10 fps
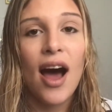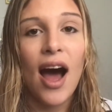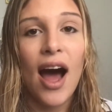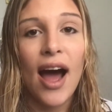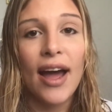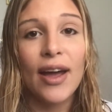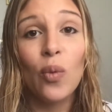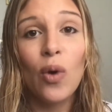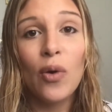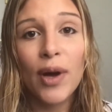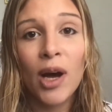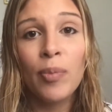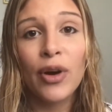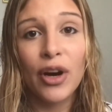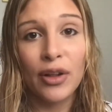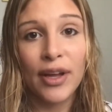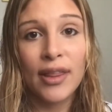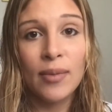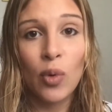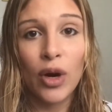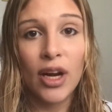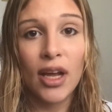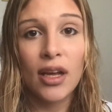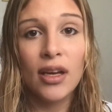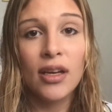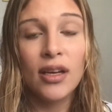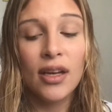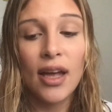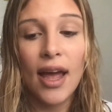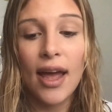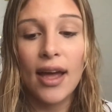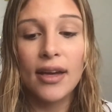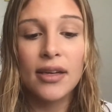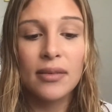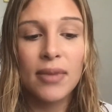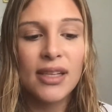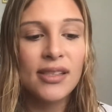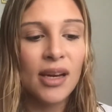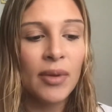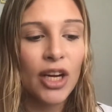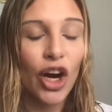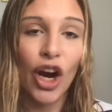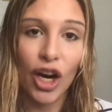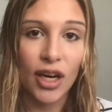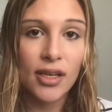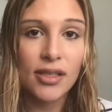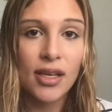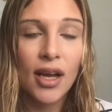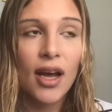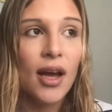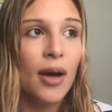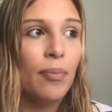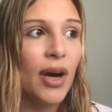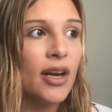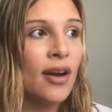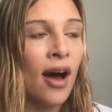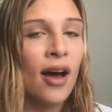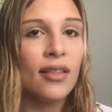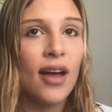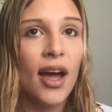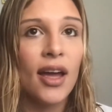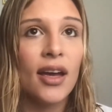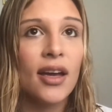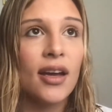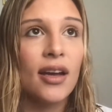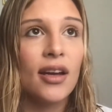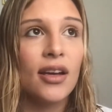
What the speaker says: I woke up early in the morning and my stomach hurt, but not like,